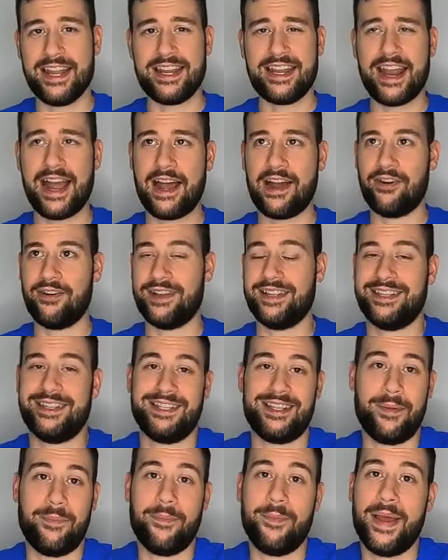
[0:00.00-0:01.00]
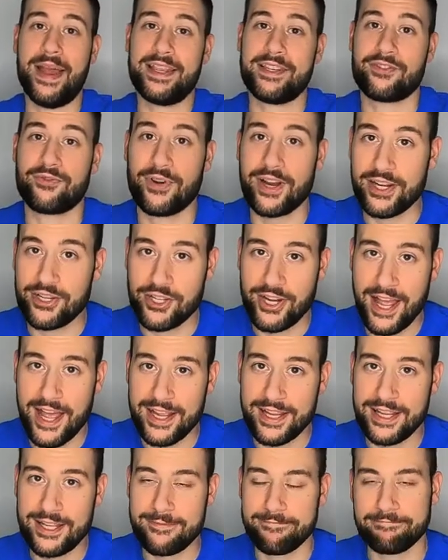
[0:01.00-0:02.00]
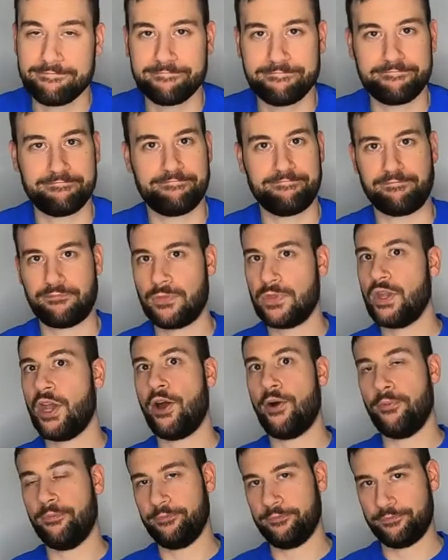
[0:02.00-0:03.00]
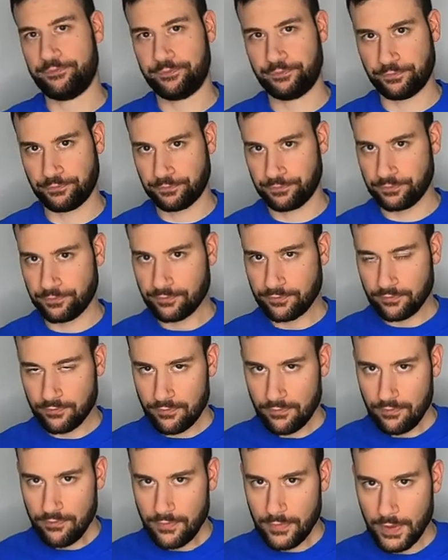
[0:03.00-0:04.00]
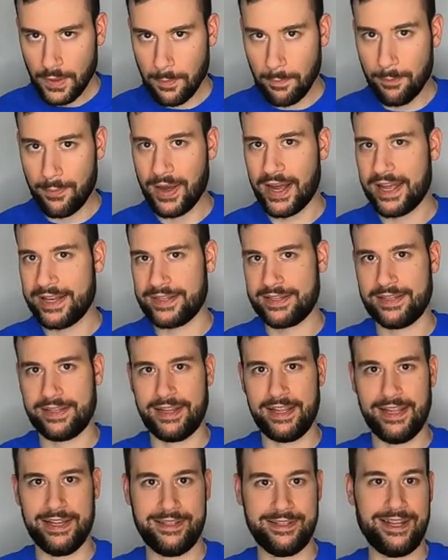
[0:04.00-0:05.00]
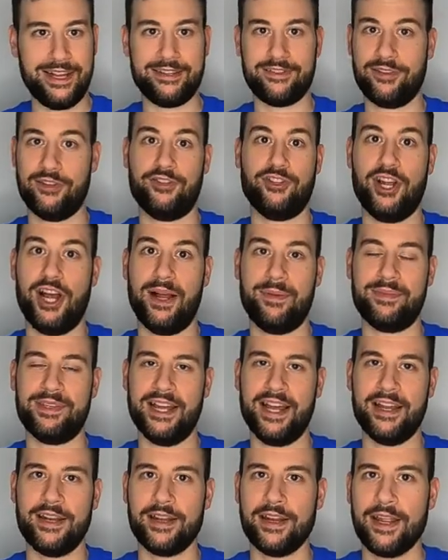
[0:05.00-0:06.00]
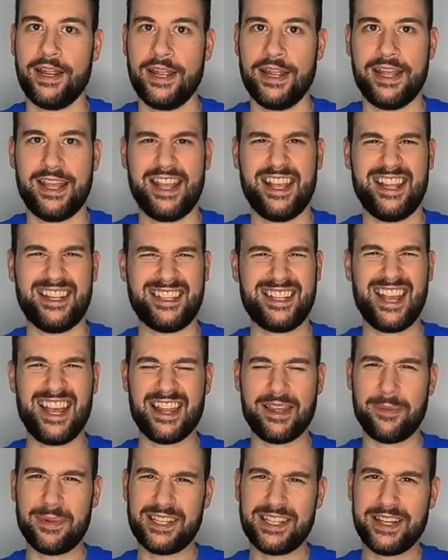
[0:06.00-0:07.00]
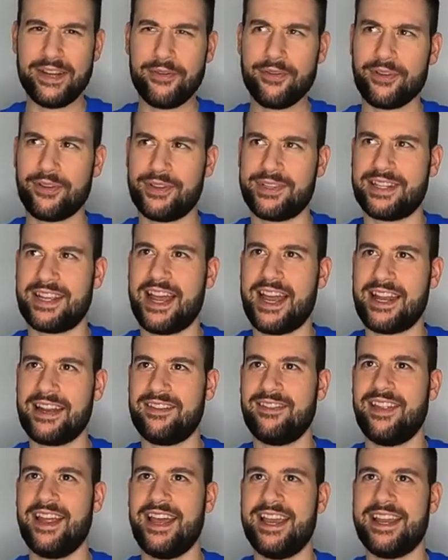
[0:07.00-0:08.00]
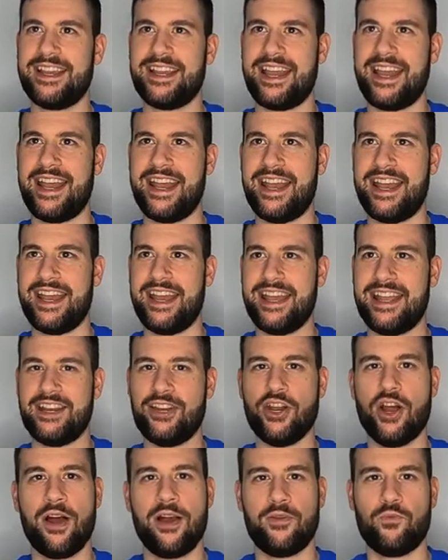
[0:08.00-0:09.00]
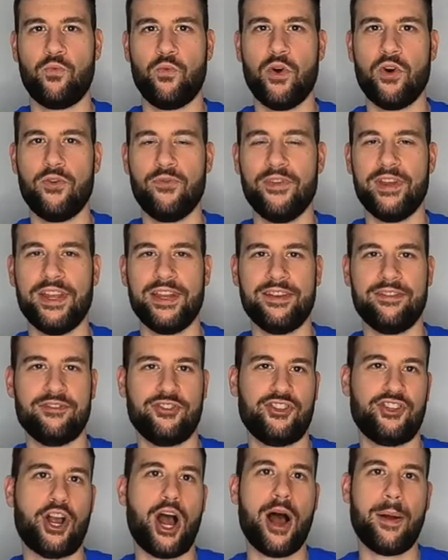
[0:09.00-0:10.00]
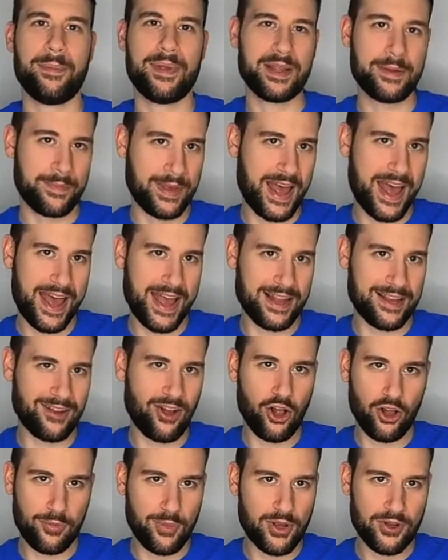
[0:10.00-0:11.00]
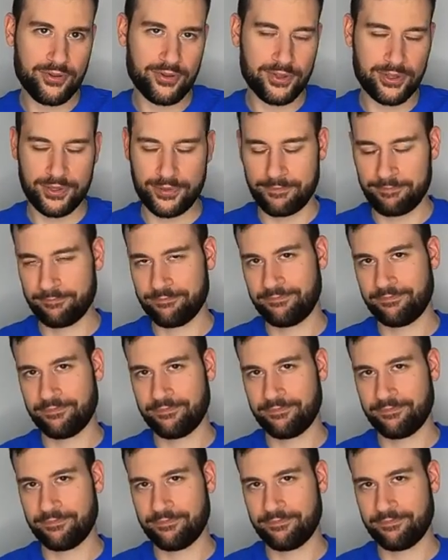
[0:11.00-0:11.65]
Now, is it the best rain jacket? No. But it gets the job done. It's kind of, the material is kind of like a non-woven shopping bag almost.